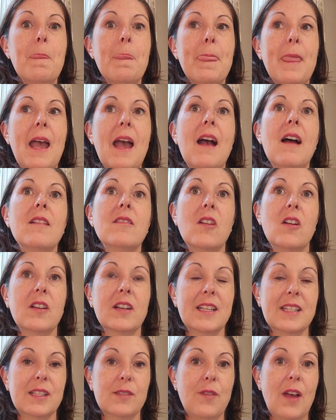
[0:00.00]
how
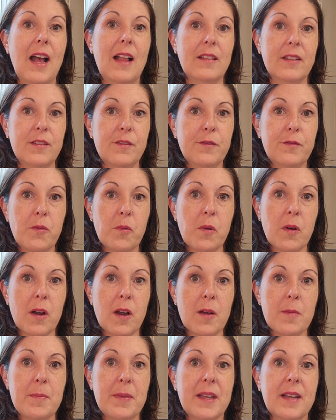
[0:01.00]
long it's valid
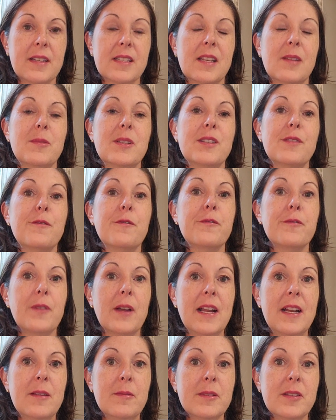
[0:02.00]
for, because I was
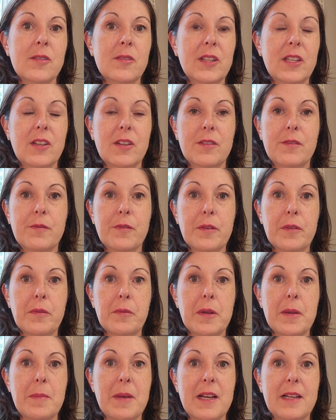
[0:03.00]
afraid it was only good for
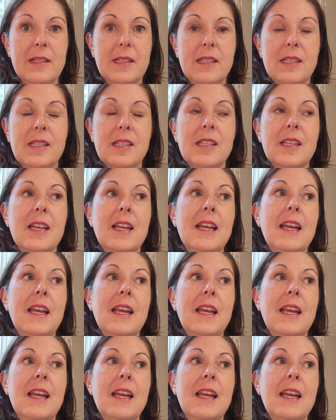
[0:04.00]
3 months.